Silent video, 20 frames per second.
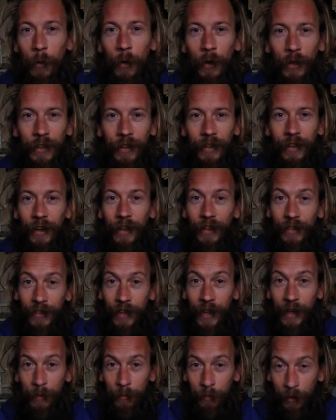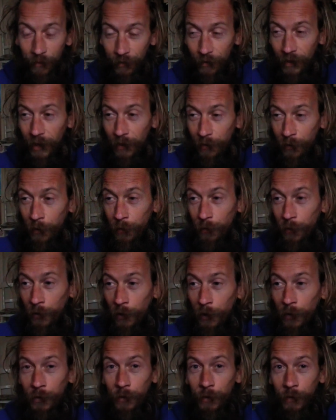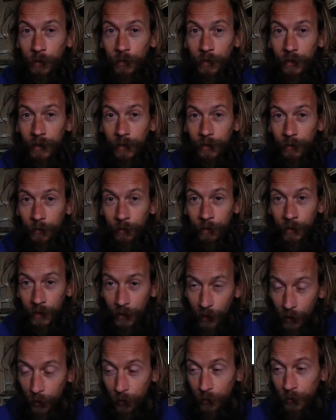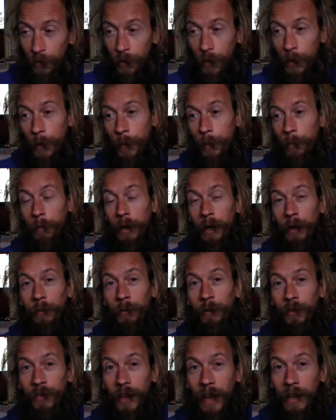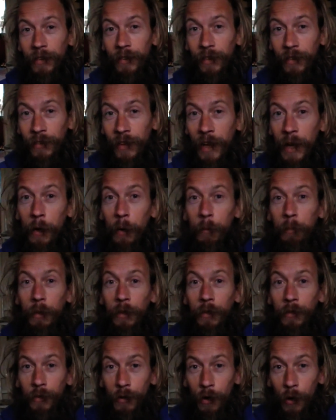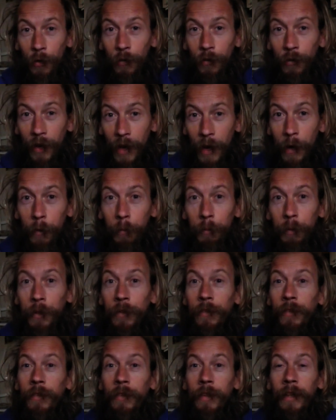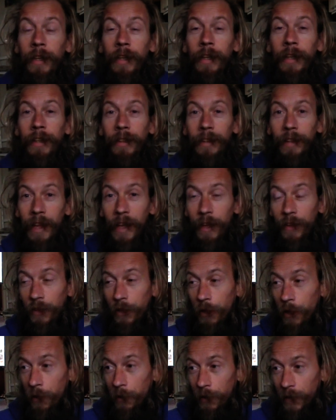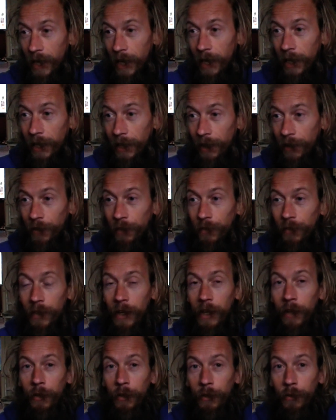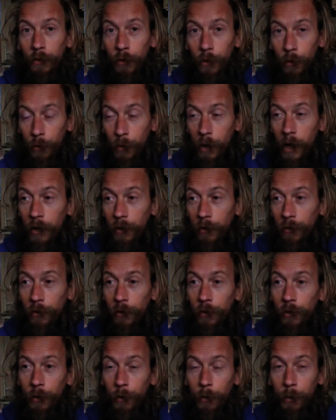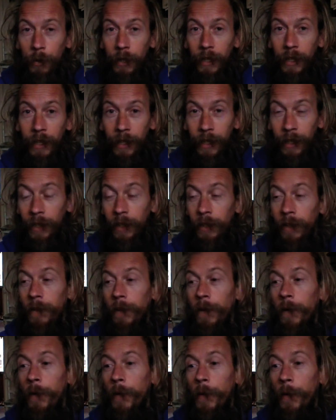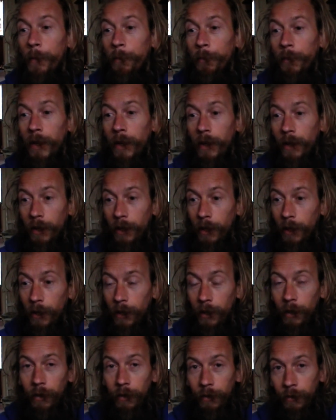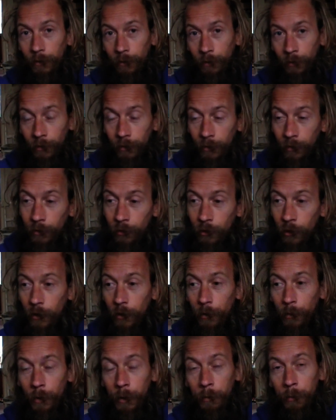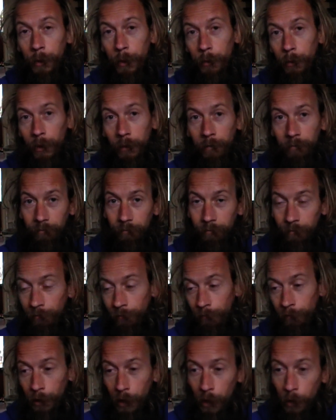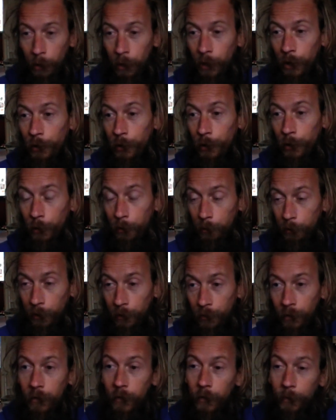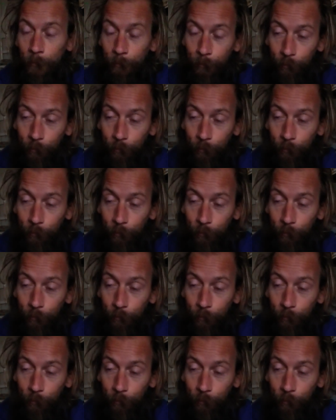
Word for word: what did I say in my faithful philosopher videos? About Santa's helpers, God's helpers. They're the only aliens. They're the 200 who were here uh, during, when we were lower humans.